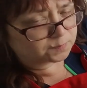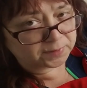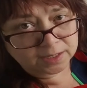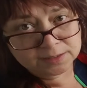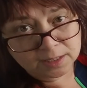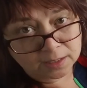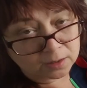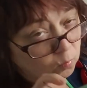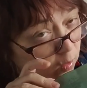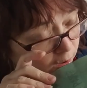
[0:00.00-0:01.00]
because they
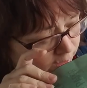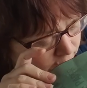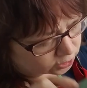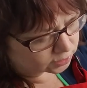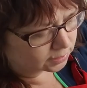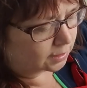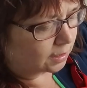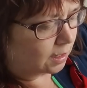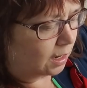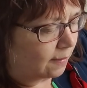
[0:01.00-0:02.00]
get washed
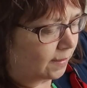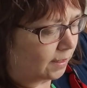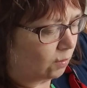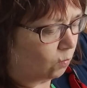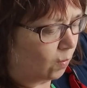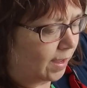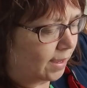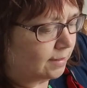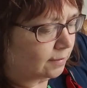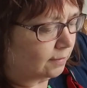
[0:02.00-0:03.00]
and they get
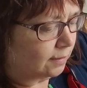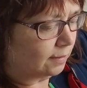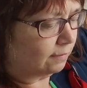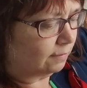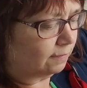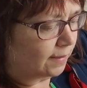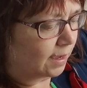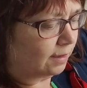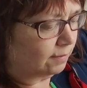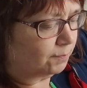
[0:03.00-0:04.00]
wet,
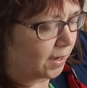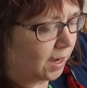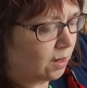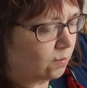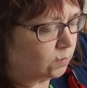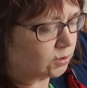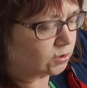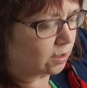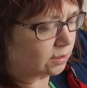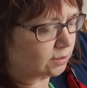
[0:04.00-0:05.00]
that paint will
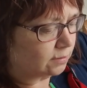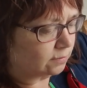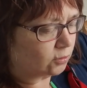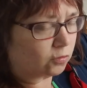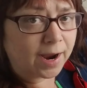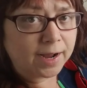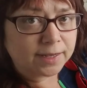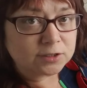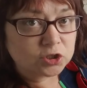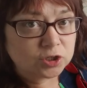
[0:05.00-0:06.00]
start to
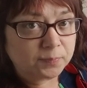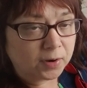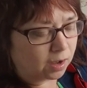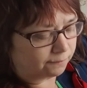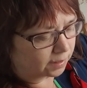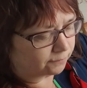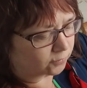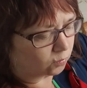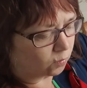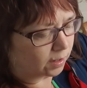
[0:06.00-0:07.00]
crack and chip off
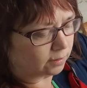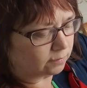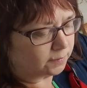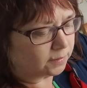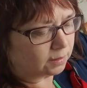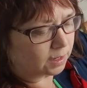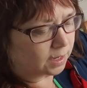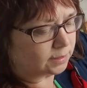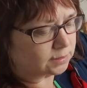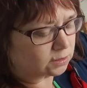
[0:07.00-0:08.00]
after a while.
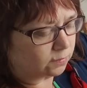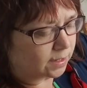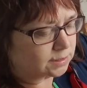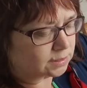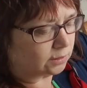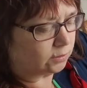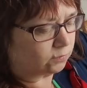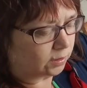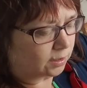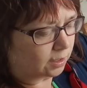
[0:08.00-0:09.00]
And so that's the
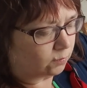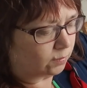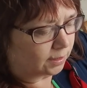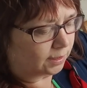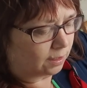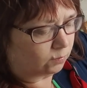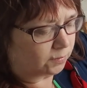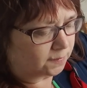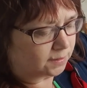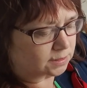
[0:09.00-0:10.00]
look we kind of want to get
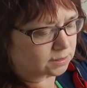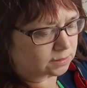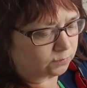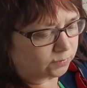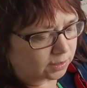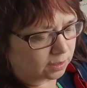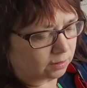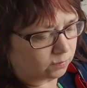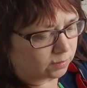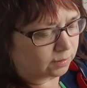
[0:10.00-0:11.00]
with this. We
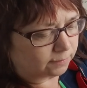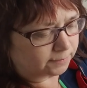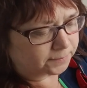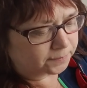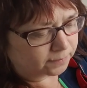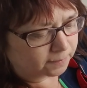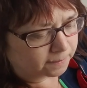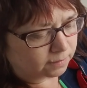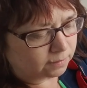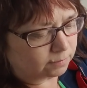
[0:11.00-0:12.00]
kind of want
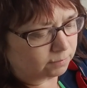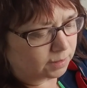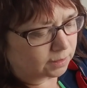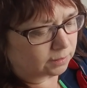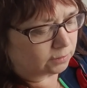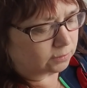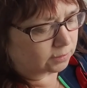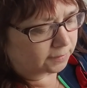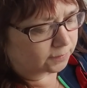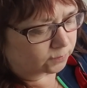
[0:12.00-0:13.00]
to make it look
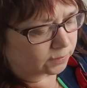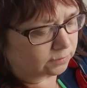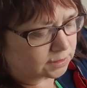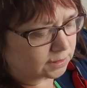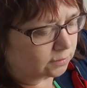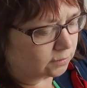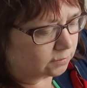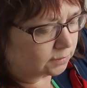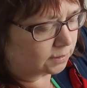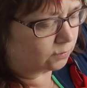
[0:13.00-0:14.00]
like the real deal
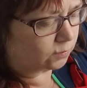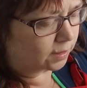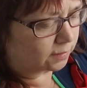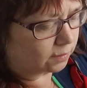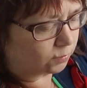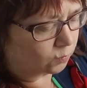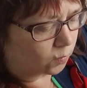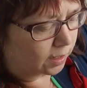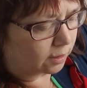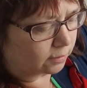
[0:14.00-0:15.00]
in the way that it would
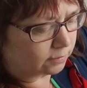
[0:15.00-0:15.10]
wear